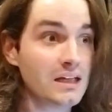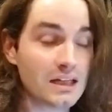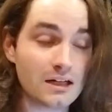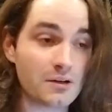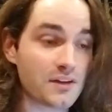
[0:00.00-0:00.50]

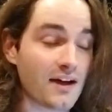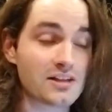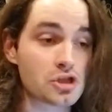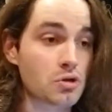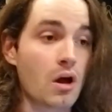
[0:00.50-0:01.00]
you know, they've had
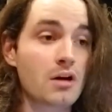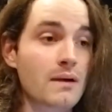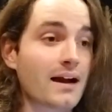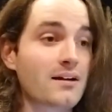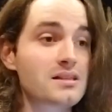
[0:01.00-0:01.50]
strong
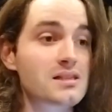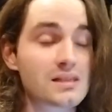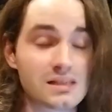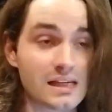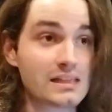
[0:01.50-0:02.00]
records
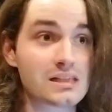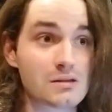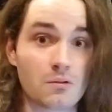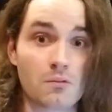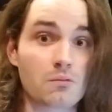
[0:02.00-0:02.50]
since
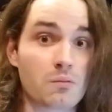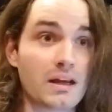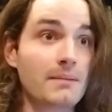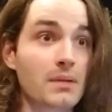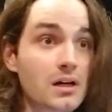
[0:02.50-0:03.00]

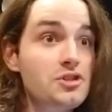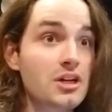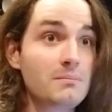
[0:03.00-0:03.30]
re-emerging,